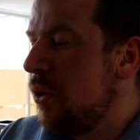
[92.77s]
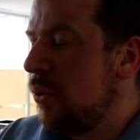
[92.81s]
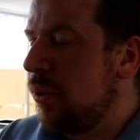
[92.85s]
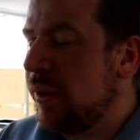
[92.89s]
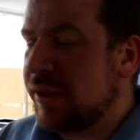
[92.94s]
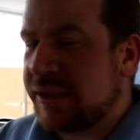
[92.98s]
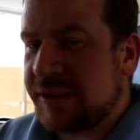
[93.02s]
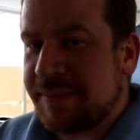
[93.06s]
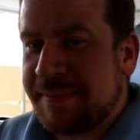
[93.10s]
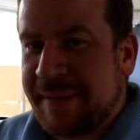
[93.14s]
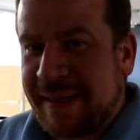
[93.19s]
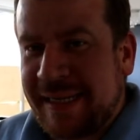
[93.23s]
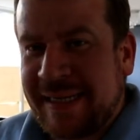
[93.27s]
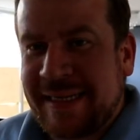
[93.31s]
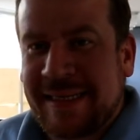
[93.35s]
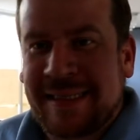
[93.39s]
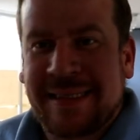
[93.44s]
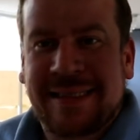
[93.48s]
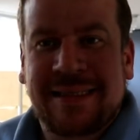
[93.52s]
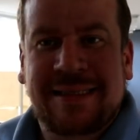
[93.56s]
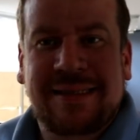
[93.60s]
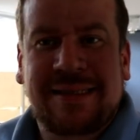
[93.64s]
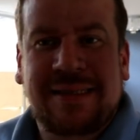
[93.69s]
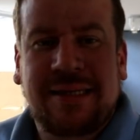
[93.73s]
which
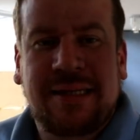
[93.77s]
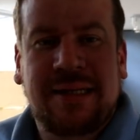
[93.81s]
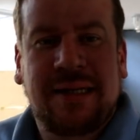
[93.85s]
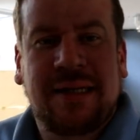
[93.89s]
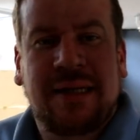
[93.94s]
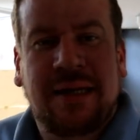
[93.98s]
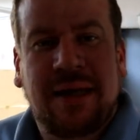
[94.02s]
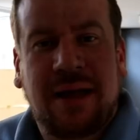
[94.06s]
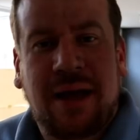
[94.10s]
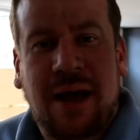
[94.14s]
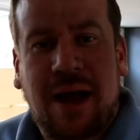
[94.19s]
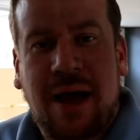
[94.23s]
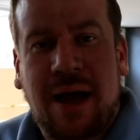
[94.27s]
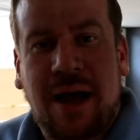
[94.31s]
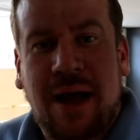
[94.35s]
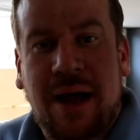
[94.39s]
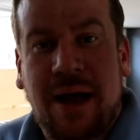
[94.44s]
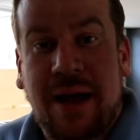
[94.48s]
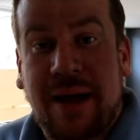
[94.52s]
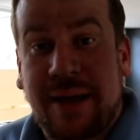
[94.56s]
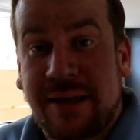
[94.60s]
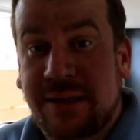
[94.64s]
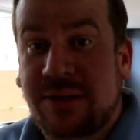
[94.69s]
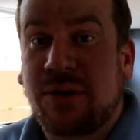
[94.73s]
means
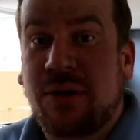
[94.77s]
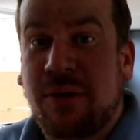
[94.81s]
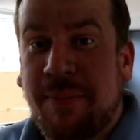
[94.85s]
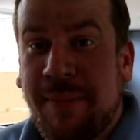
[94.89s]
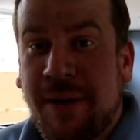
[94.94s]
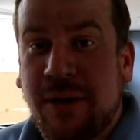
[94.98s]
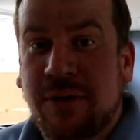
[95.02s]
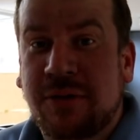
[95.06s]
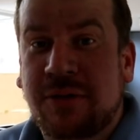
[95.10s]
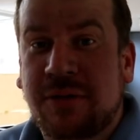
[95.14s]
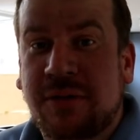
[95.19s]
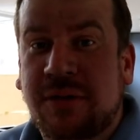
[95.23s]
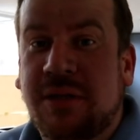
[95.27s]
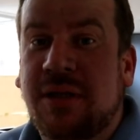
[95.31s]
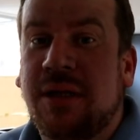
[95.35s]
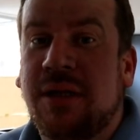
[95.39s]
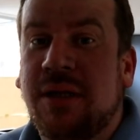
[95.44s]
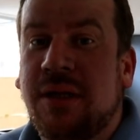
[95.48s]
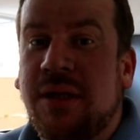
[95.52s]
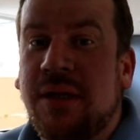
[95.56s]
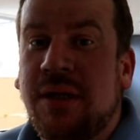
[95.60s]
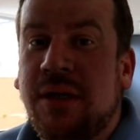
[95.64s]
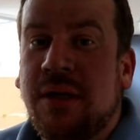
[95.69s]
uh, it's almost